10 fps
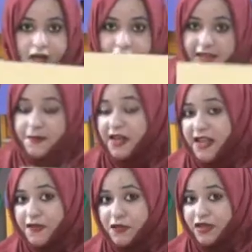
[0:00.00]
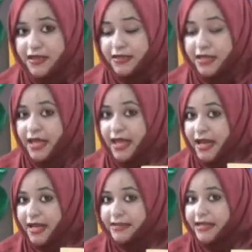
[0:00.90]
yes, my dear students,
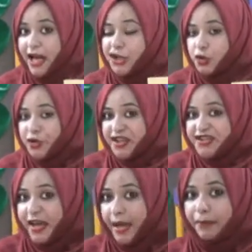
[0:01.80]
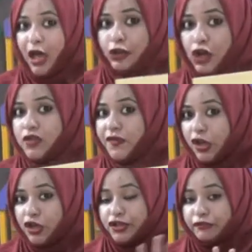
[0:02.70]
it's a 2D shape because
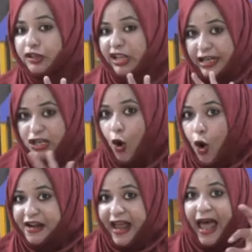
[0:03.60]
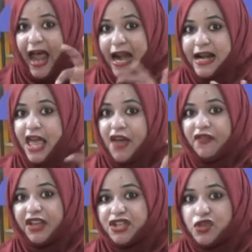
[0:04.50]
we
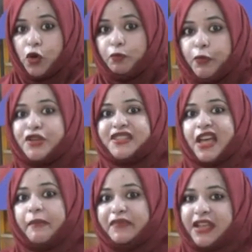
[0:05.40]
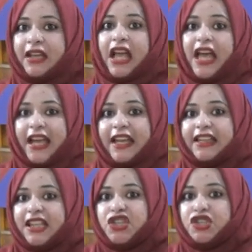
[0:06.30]
cannot put something in
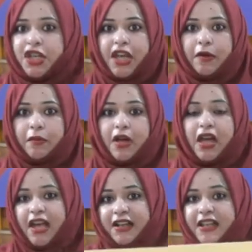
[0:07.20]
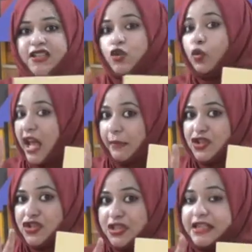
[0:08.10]
this shape. It has 2
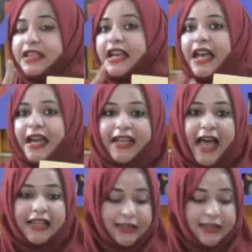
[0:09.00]
dimensions. It has